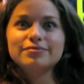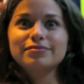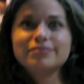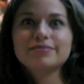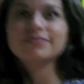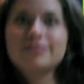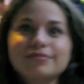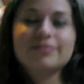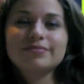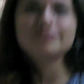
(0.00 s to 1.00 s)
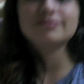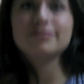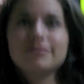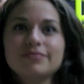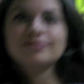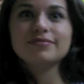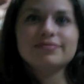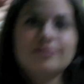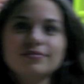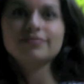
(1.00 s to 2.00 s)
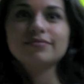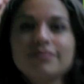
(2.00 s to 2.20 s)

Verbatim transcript: Now that it's midnight, everyone